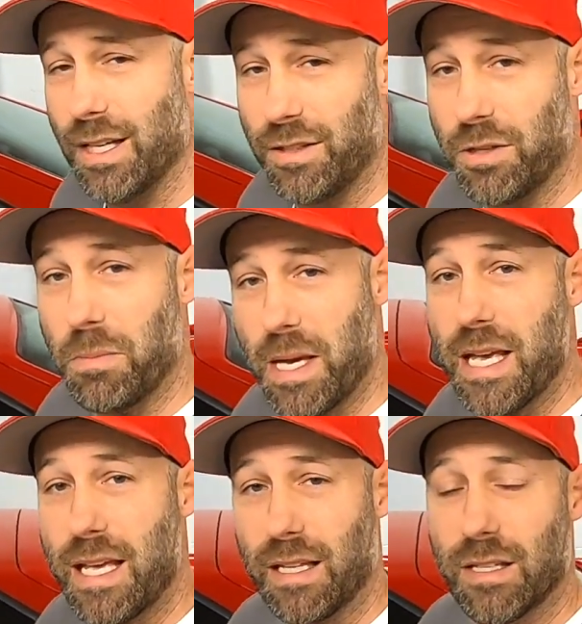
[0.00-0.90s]
to
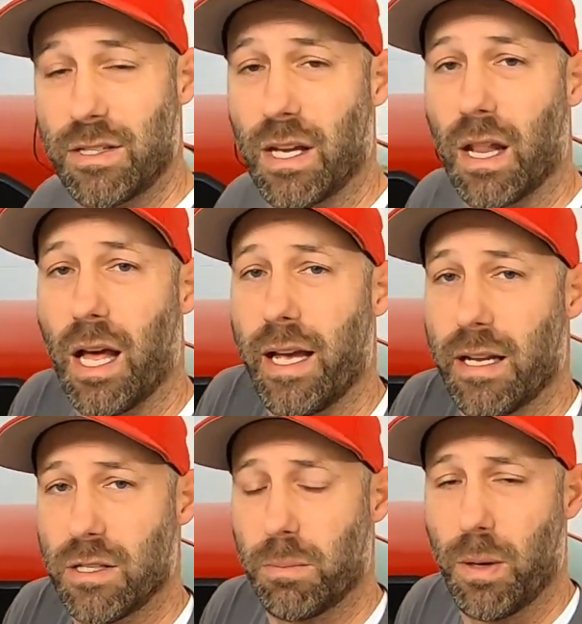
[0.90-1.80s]
me in the sunlight
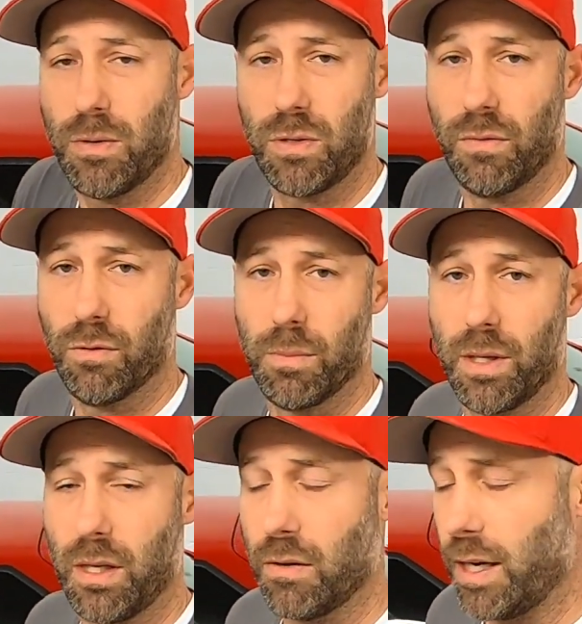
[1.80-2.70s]
as opposed to
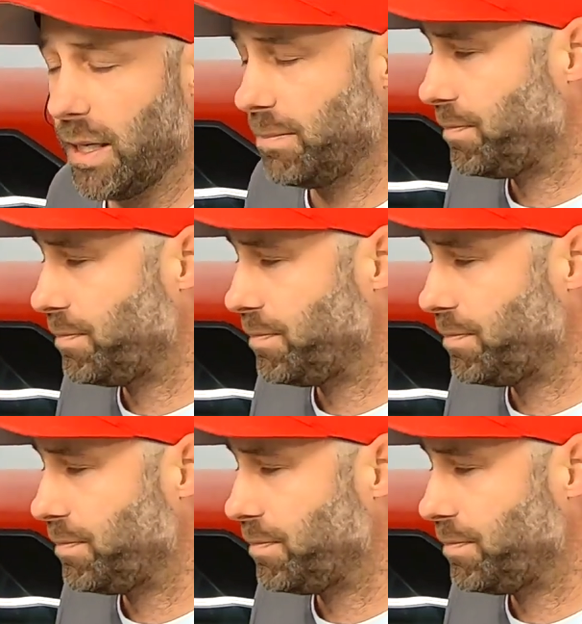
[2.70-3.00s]
vermilion red.